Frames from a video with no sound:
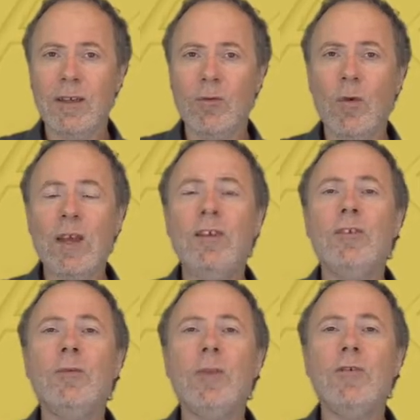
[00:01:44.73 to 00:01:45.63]
wait
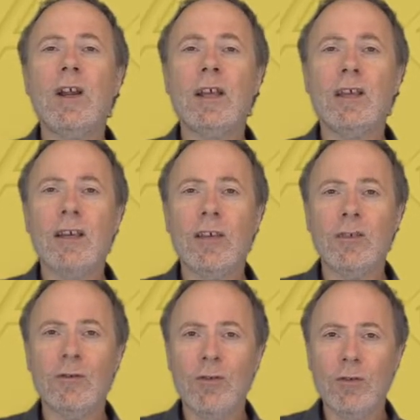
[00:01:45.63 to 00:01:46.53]
to be
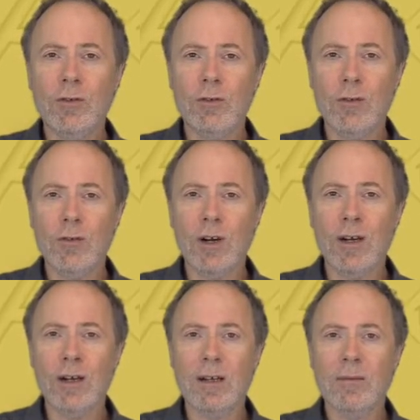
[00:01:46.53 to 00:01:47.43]
recognized for who you
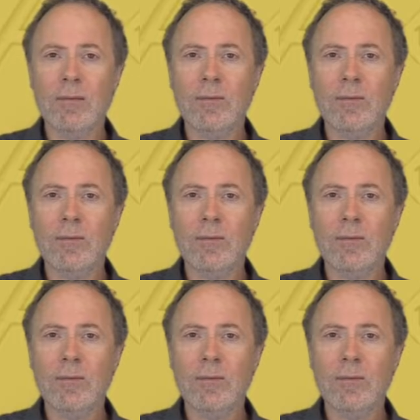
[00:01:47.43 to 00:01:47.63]
are,